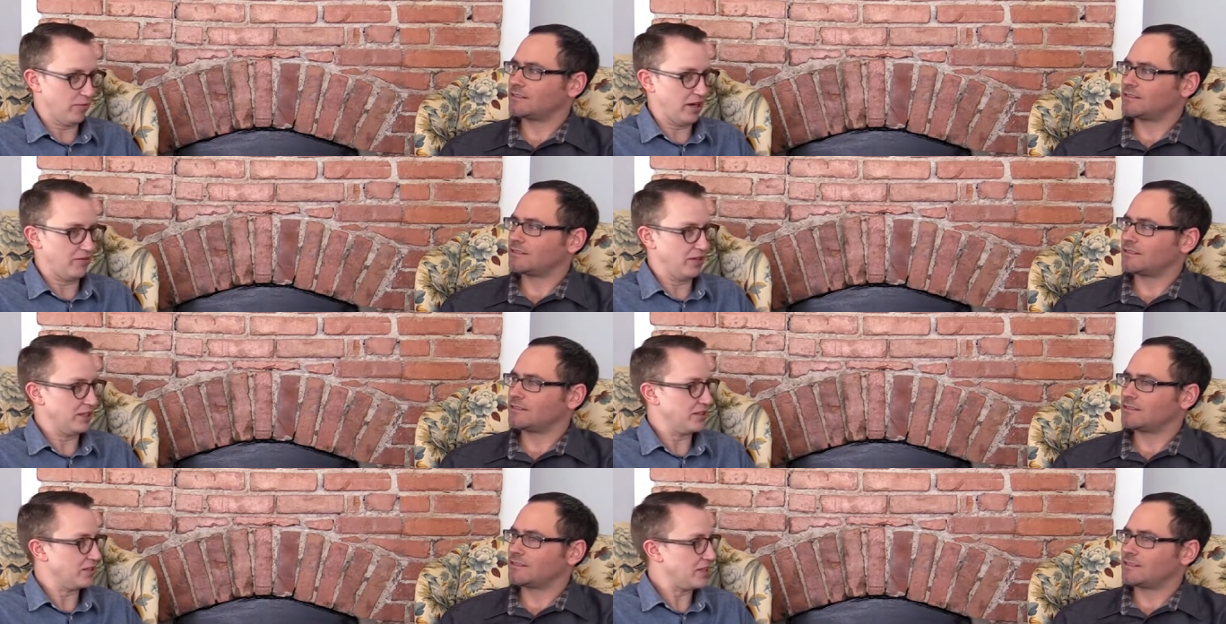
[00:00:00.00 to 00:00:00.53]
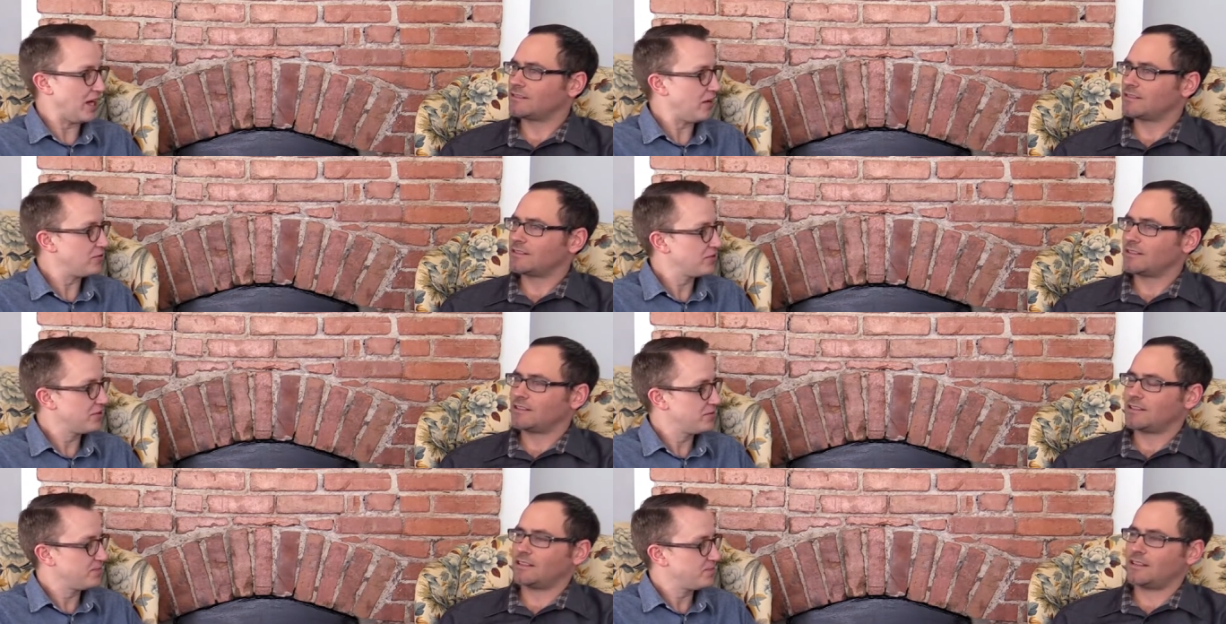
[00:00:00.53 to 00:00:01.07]
Speaker 1: renovate this
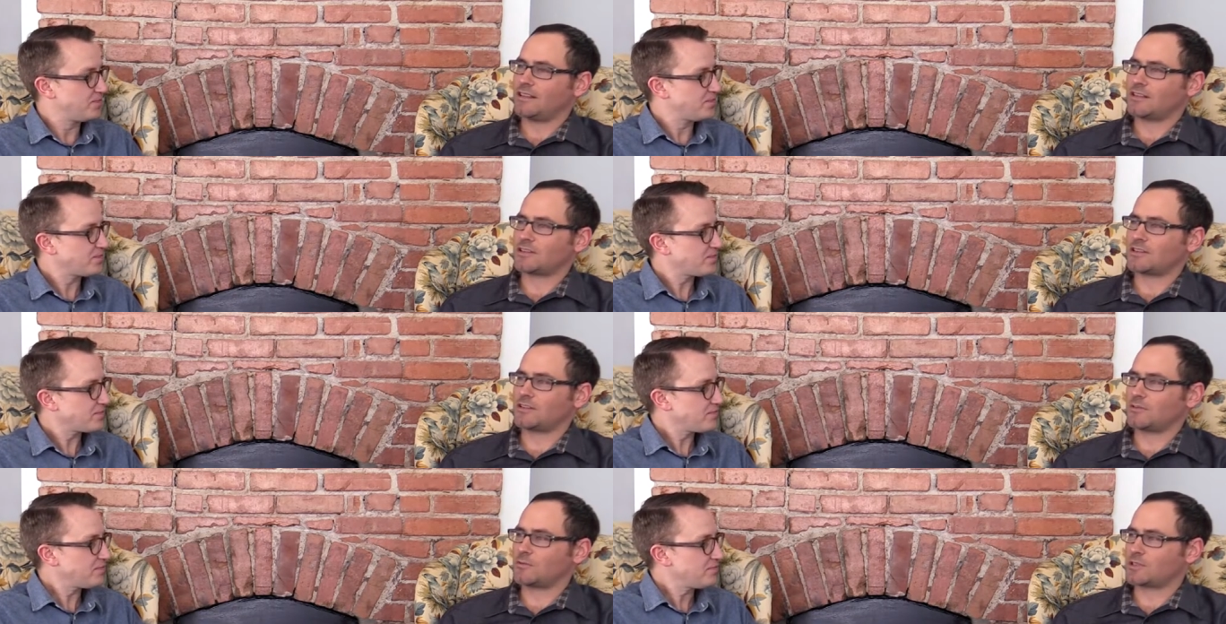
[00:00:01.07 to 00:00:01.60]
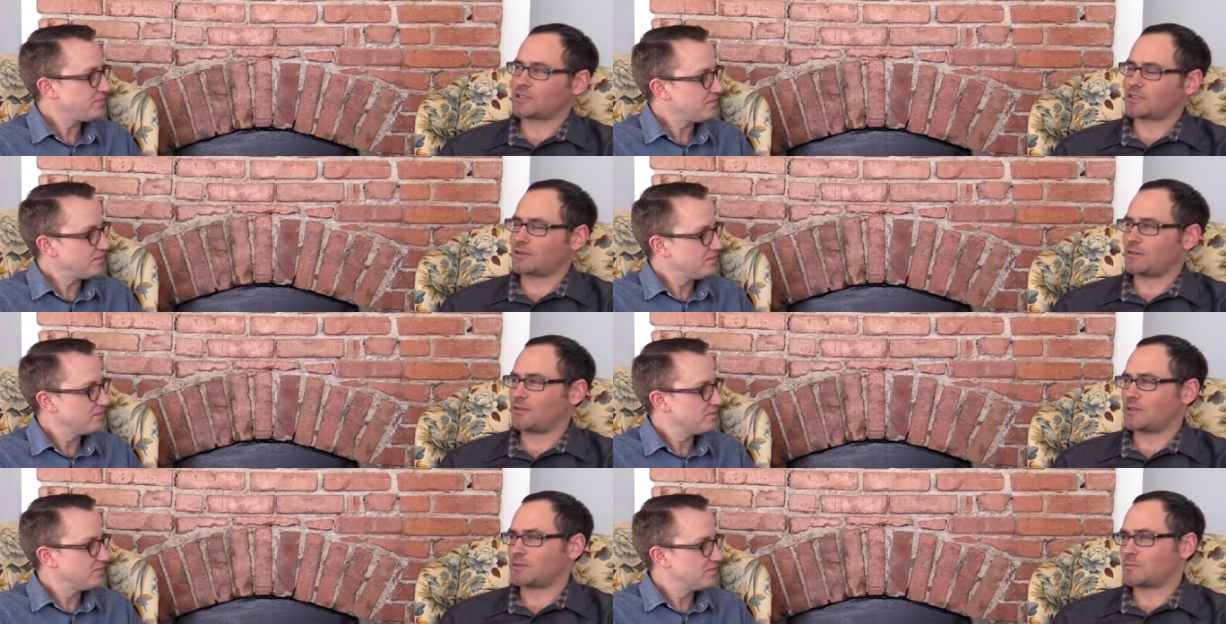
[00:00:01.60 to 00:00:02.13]
house.
Speaker 2: Yeah, sure. Well,
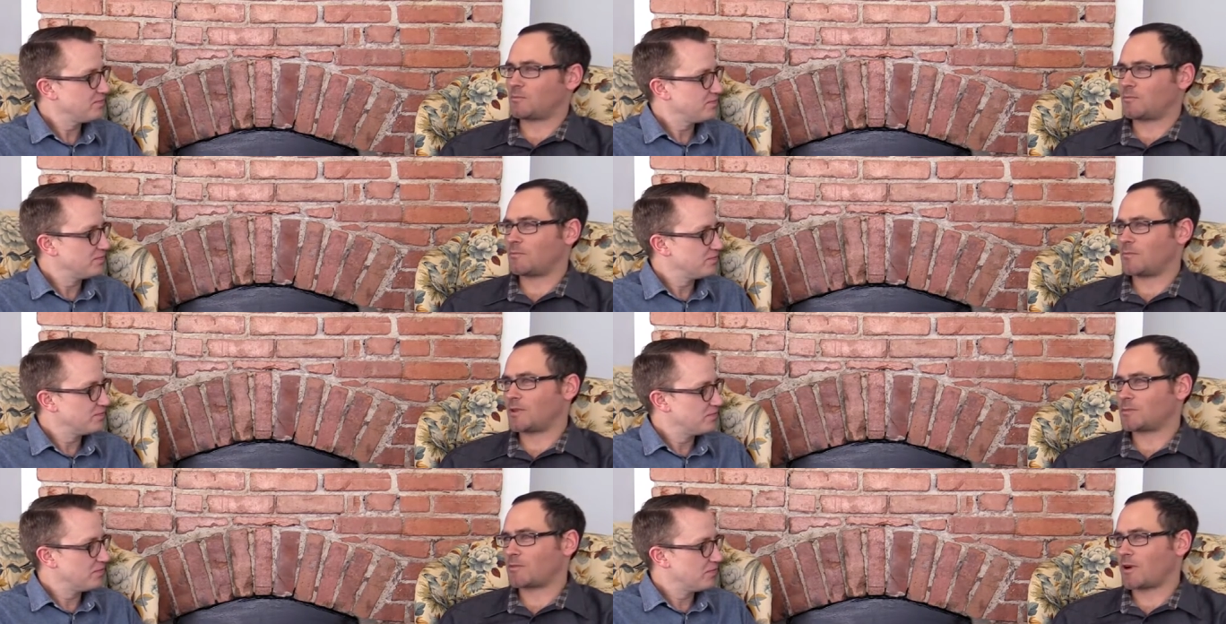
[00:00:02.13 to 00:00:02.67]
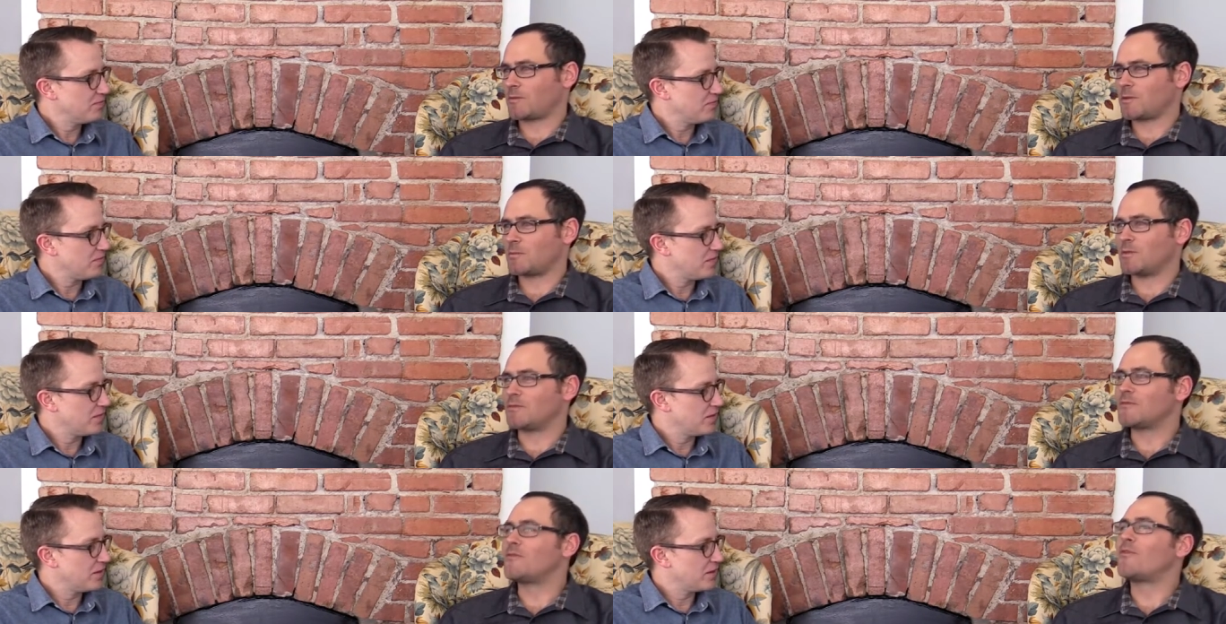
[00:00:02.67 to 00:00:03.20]
so it's probably
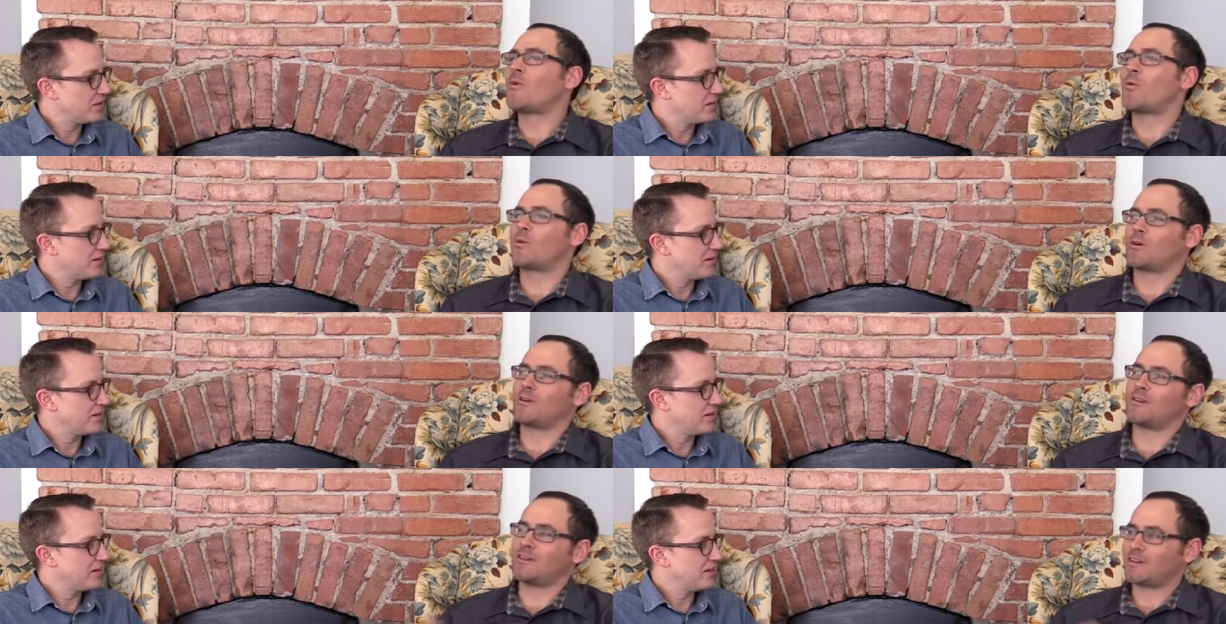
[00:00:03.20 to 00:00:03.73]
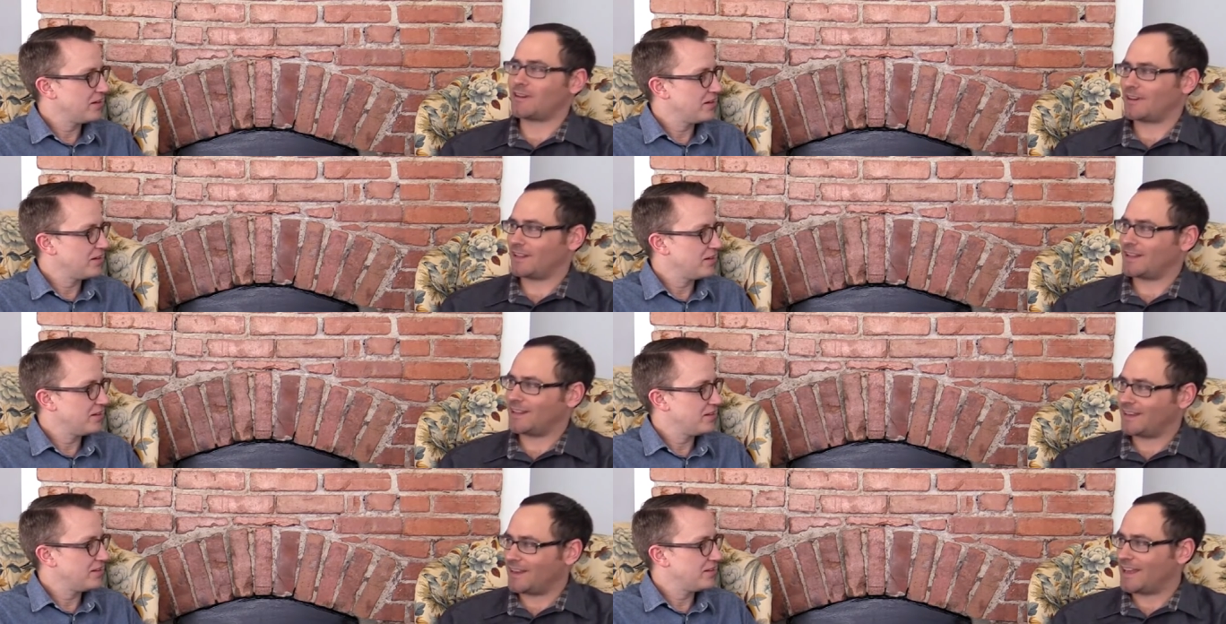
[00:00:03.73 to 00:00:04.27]
before
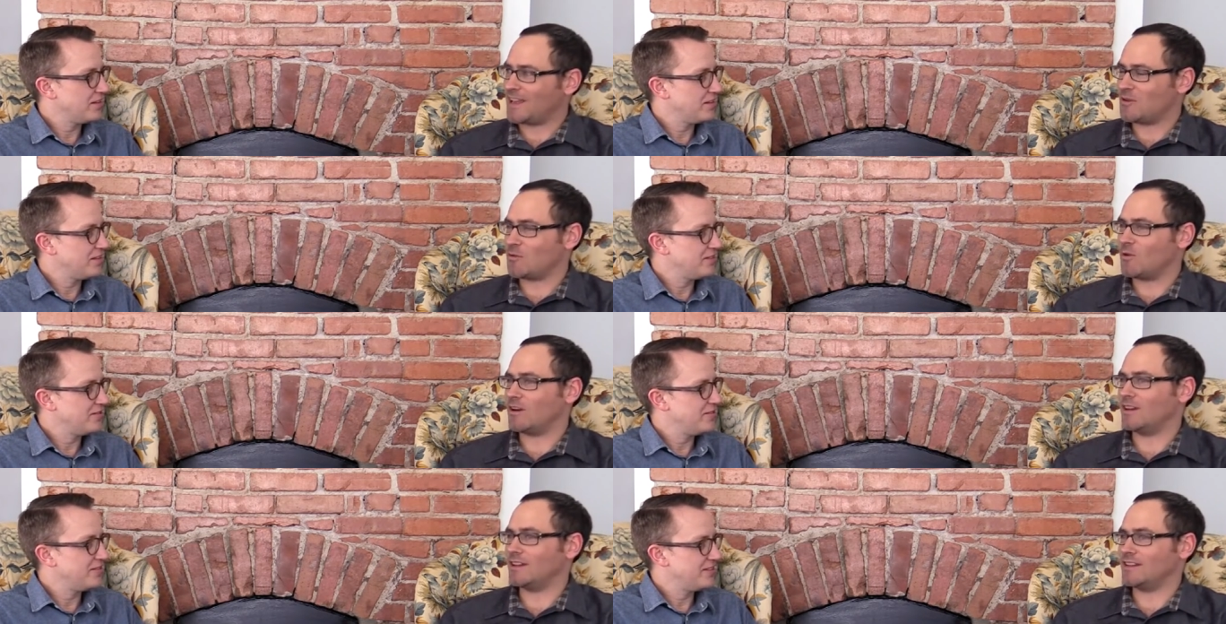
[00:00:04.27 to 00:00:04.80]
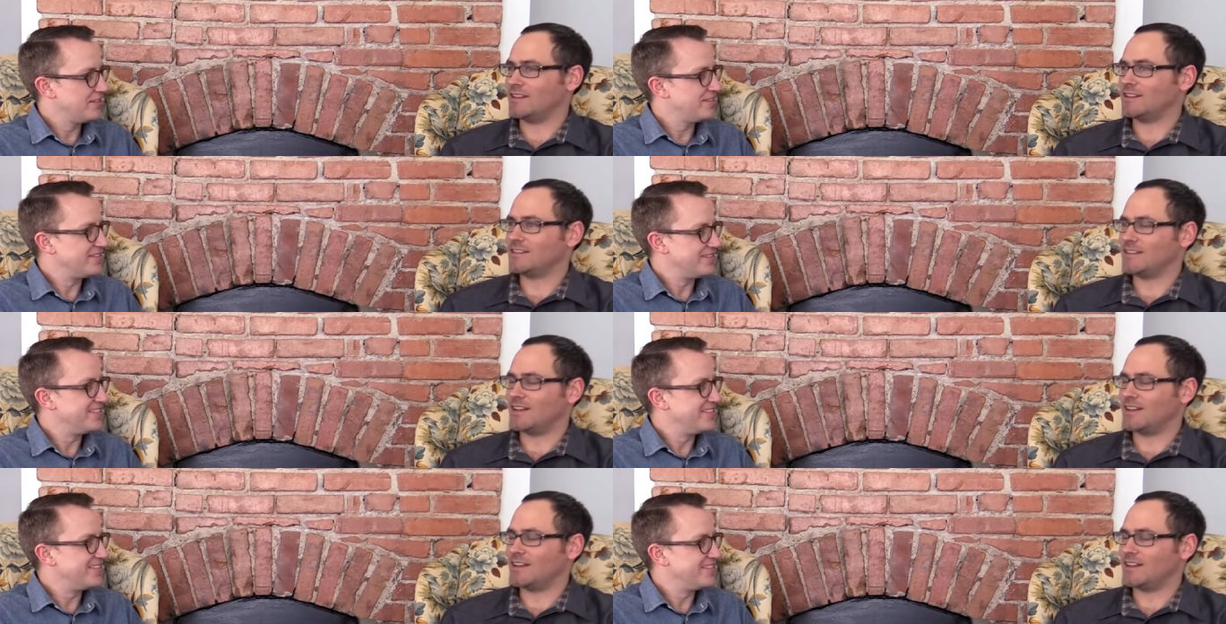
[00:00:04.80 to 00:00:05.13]
day one.